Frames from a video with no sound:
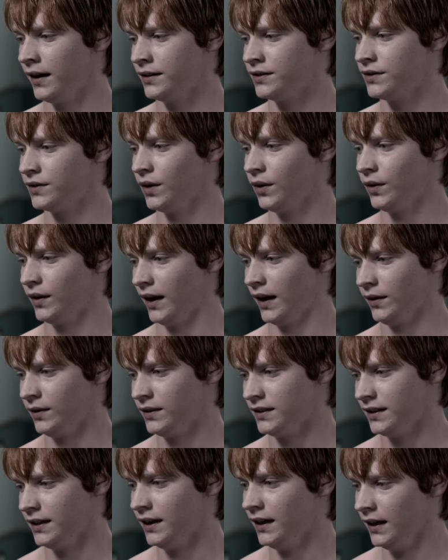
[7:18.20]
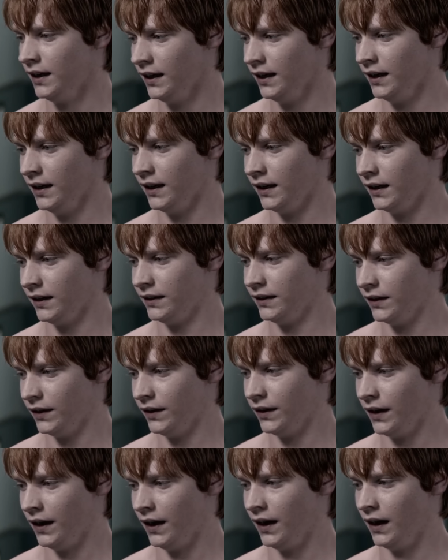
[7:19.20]
Number 13,
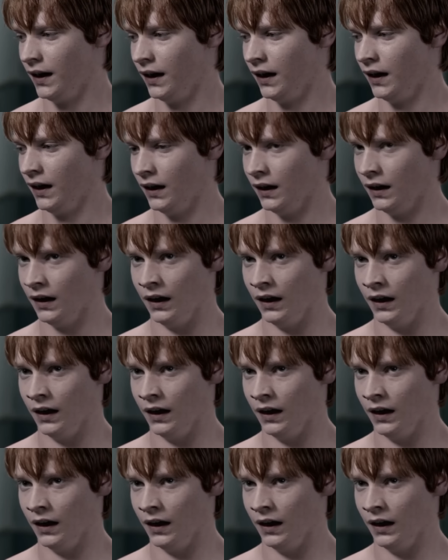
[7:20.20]
Calum Worthy.